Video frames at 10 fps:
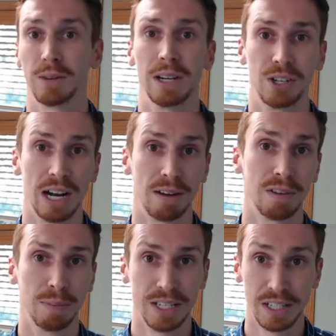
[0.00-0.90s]
to reach
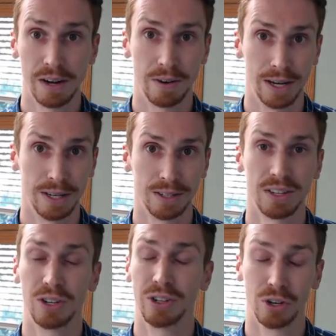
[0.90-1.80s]
out for
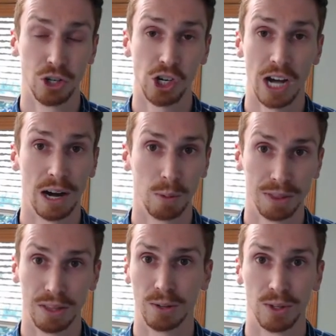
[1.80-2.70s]
materials that you can share
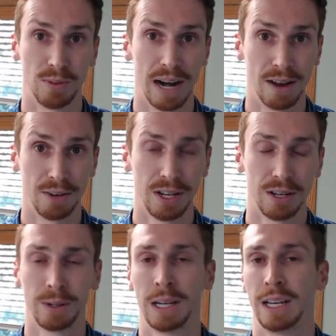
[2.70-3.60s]
with those around
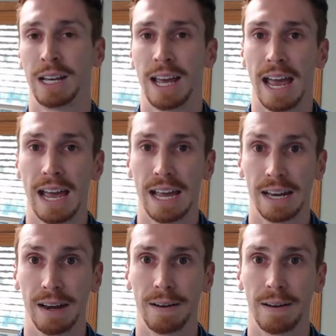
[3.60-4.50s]
you
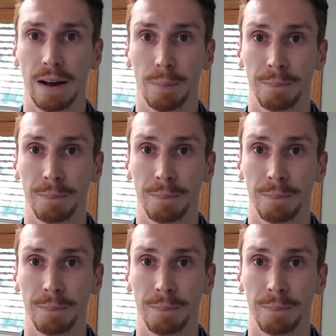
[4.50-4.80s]
and